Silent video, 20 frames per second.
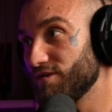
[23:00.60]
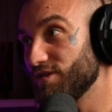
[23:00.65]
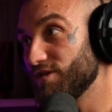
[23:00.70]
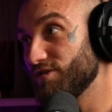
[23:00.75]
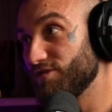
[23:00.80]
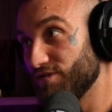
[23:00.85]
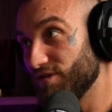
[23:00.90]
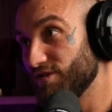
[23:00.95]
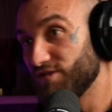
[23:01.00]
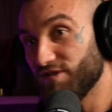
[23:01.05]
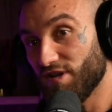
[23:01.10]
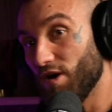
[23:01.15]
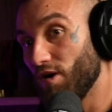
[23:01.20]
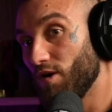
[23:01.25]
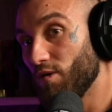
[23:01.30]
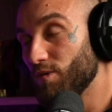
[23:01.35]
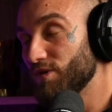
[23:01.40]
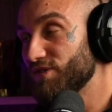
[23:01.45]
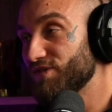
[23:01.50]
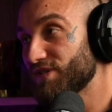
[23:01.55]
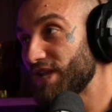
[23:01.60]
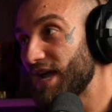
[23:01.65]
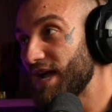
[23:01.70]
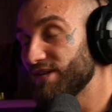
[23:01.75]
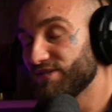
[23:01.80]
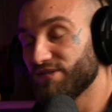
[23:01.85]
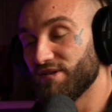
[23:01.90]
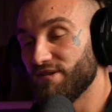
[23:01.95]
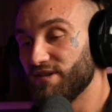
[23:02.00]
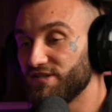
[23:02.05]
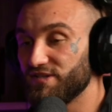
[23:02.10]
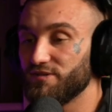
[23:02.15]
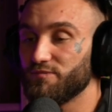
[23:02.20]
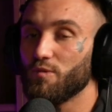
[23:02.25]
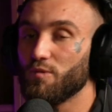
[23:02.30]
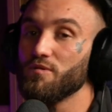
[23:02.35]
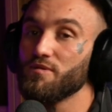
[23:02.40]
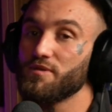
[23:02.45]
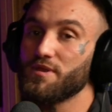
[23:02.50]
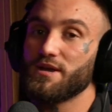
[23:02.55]
as it always starts. And this
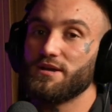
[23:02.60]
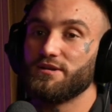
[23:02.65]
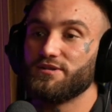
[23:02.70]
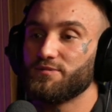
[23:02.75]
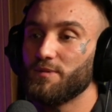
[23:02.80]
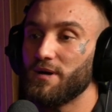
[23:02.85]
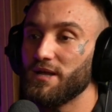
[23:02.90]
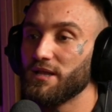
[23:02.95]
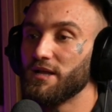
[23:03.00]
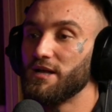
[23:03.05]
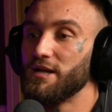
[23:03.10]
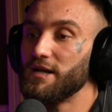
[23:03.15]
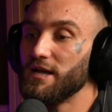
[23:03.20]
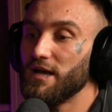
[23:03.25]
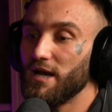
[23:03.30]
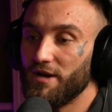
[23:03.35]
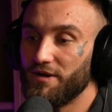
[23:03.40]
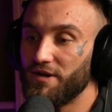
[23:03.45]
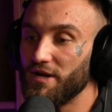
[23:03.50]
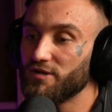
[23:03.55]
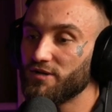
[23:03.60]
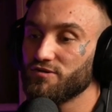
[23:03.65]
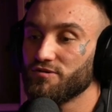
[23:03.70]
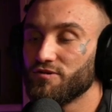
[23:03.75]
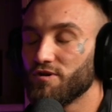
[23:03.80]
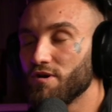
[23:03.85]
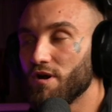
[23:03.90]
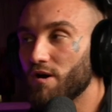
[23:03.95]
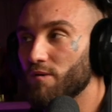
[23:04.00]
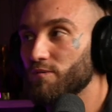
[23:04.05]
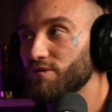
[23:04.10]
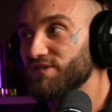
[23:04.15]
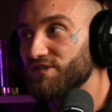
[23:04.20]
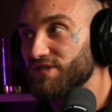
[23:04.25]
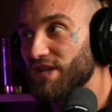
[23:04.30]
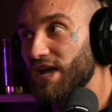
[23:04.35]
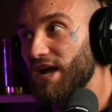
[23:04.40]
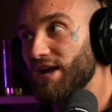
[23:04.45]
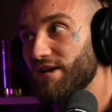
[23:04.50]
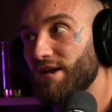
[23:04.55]
is one thing as well. Addiction doesn't always
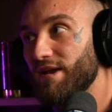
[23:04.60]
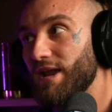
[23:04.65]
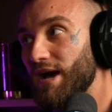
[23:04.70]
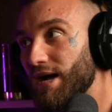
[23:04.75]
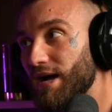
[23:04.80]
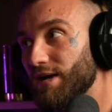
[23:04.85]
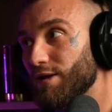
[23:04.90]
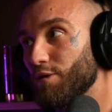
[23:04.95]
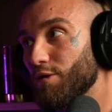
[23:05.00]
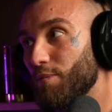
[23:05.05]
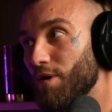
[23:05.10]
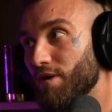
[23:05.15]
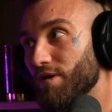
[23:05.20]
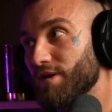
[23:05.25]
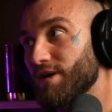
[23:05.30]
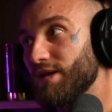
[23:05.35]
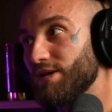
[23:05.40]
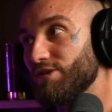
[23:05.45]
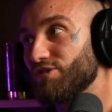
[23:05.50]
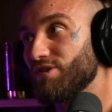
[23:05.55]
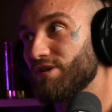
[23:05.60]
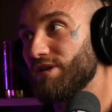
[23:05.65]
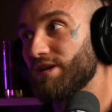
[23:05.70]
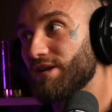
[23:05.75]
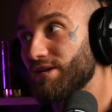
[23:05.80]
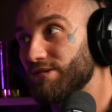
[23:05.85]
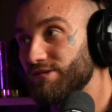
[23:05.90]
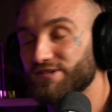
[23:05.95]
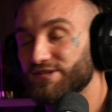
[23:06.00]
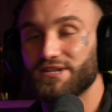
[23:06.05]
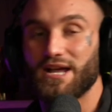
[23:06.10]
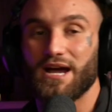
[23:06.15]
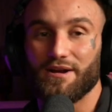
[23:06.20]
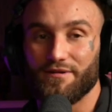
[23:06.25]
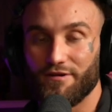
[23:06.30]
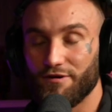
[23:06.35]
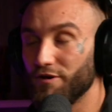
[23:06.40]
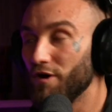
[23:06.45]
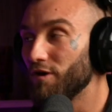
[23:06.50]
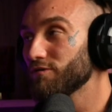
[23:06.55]
start in a nightclub or a kitchen. It can
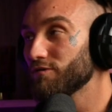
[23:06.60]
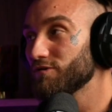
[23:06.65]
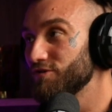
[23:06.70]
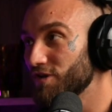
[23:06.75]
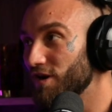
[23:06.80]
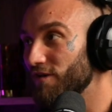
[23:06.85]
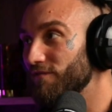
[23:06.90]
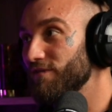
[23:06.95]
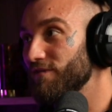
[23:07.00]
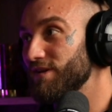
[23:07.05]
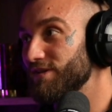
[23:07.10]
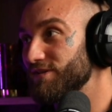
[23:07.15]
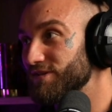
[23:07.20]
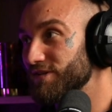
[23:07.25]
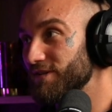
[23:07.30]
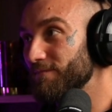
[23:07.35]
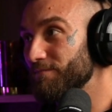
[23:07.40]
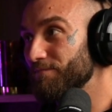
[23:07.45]
start in a doctor's office.